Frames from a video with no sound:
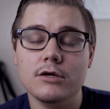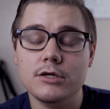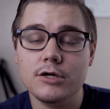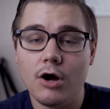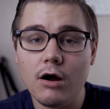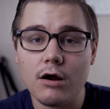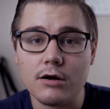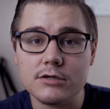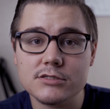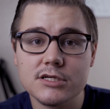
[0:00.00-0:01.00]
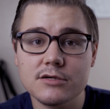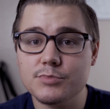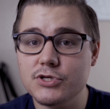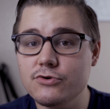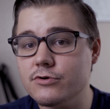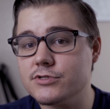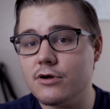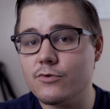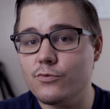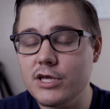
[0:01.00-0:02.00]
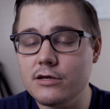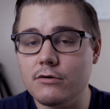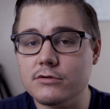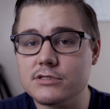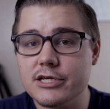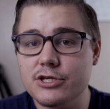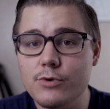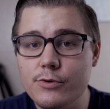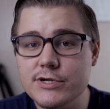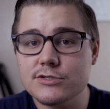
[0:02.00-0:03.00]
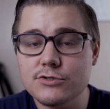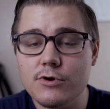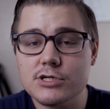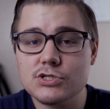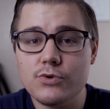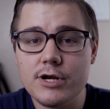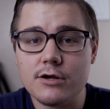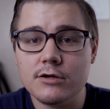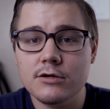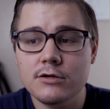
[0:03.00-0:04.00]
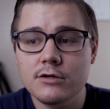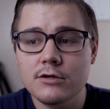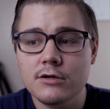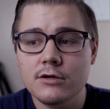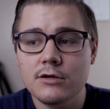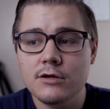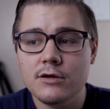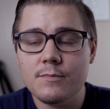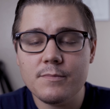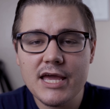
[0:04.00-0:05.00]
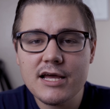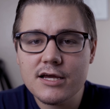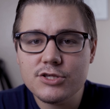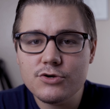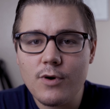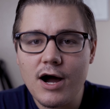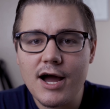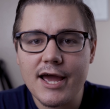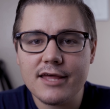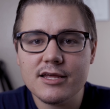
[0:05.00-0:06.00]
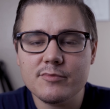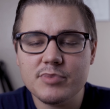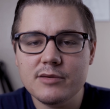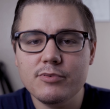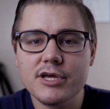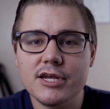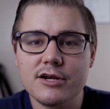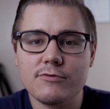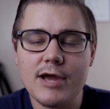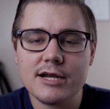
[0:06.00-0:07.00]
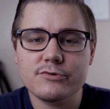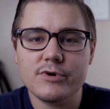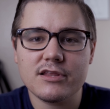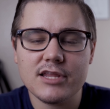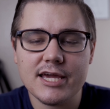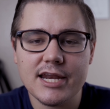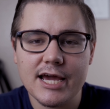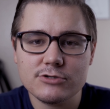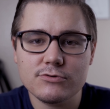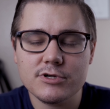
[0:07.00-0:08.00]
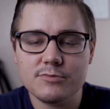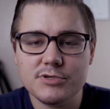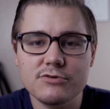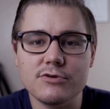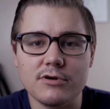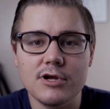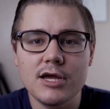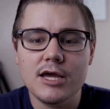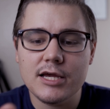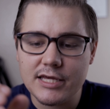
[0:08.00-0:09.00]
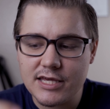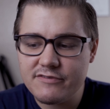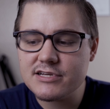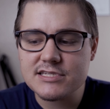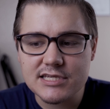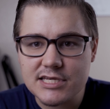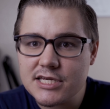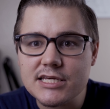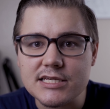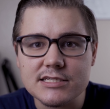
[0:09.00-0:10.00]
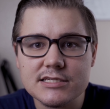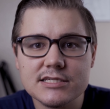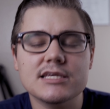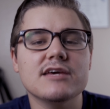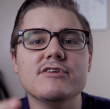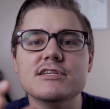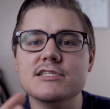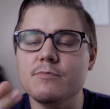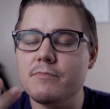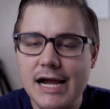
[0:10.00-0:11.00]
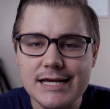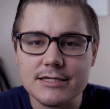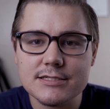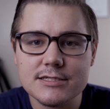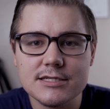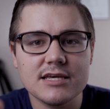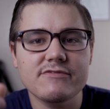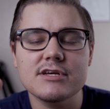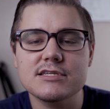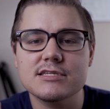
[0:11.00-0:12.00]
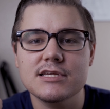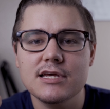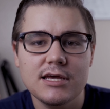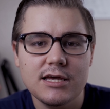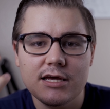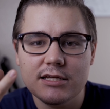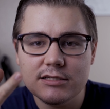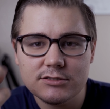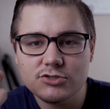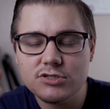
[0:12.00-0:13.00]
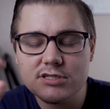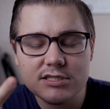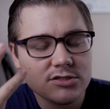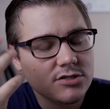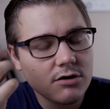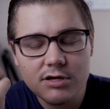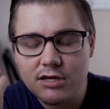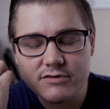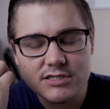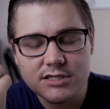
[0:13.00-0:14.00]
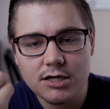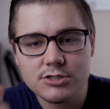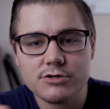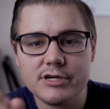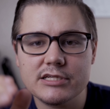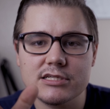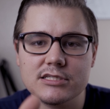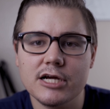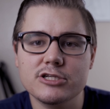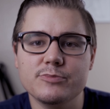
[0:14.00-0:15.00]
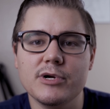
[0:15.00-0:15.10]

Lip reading: cars computers on wheels like you always do on Twitter, make a UI that people can interact with like an actual computer. Give us keys, give us mice, just don't give us touchscreens and touch